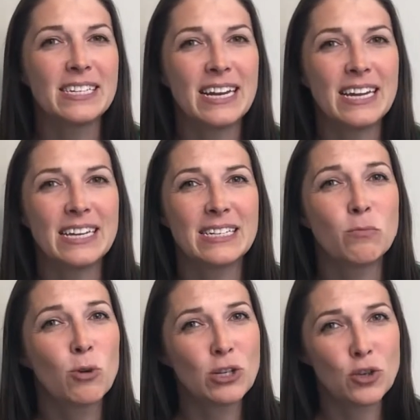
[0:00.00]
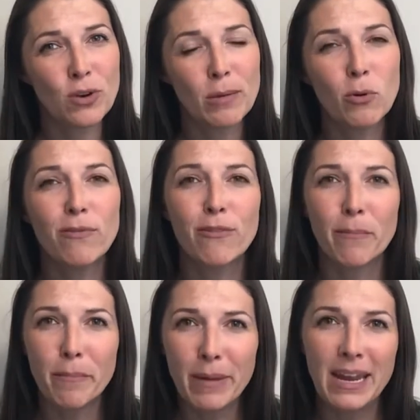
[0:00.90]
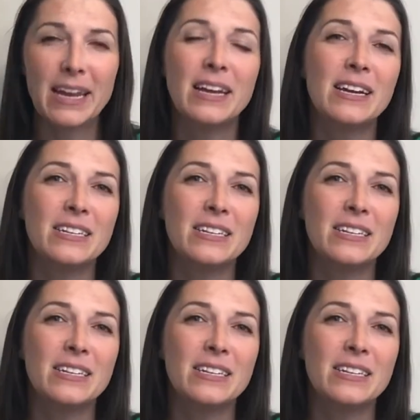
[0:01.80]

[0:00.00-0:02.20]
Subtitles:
and more enjoyable for me